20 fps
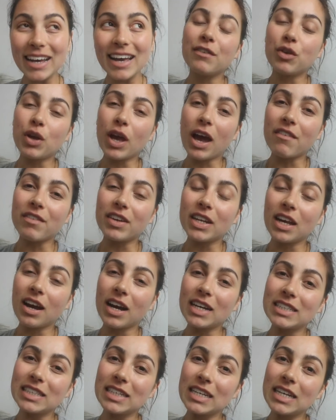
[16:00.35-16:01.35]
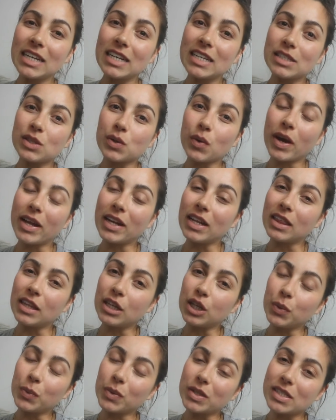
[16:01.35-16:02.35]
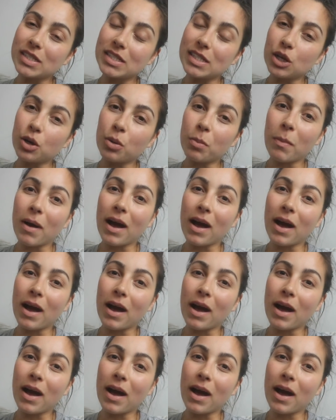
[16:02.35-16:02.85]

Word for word: If you have any ideas or anything you want to see on